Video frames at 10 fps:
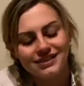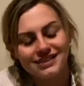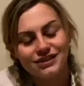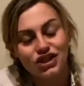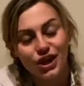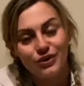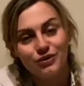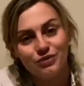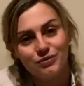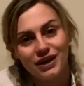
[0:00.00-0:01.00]

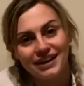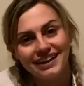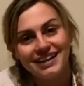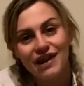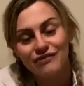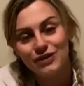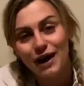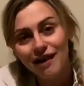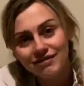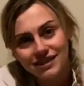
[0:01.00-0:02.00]
show my nephew
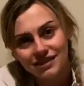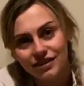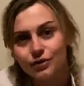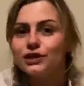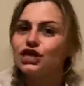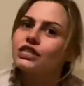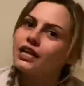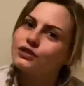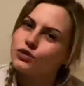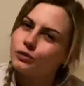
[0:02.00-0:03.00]
Harrison them and just like
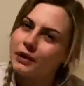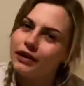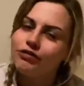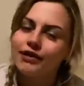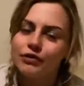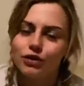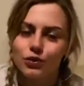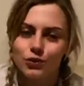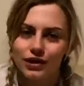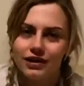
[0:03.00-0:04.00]
sort of peer around the
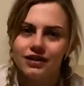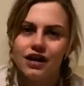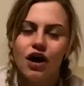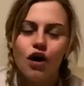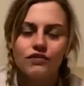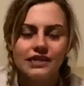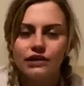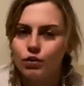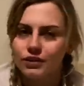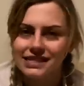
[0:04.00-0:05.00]
corner, obviously
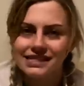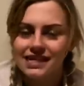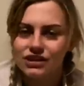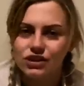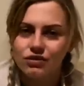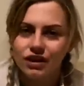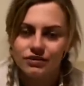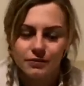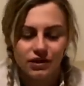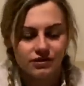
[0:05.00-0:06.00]
not wanting to get too close
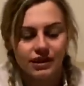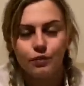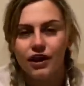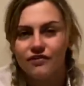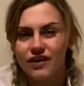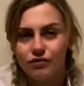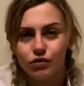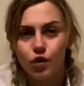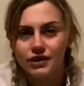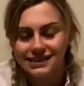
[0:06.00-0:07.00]
because they were feral,
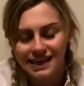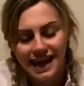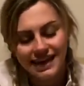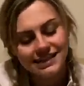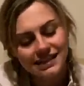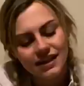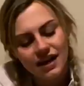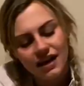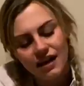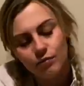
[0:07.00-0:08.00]
quite scared.
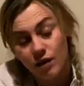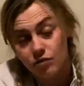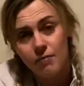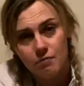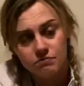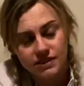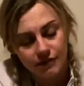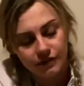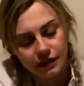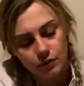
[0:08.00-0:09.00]
Well, the mum
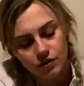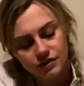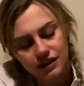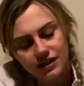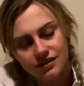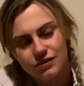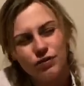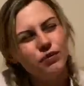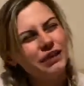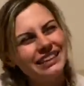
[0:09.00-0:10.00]
definitely was. The kitten
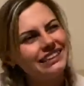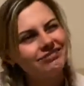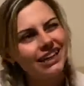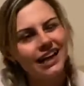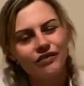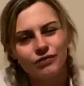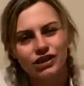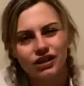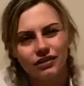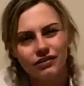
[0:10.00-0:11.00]
probably didn't really have much
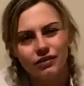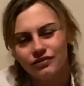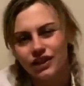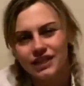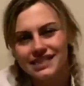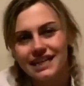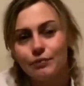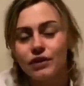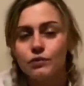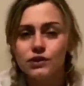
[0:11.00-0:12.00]
of an idea,
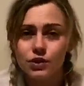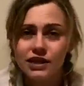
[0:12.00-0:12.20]
but there was only